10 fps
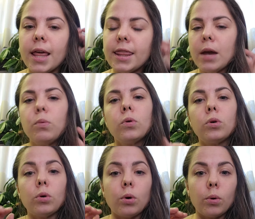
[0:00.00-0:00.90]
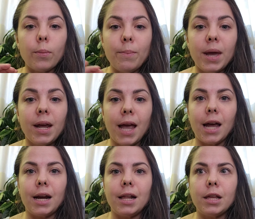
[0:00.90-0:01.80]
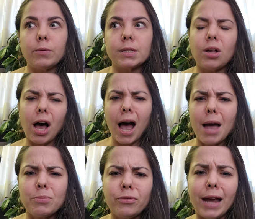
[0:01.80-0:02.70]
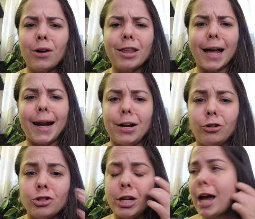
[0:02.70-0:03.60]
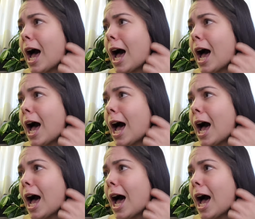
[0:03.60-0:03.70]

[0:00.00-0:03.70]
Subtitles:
They will mitigate it and they will say, I moved out of that energy.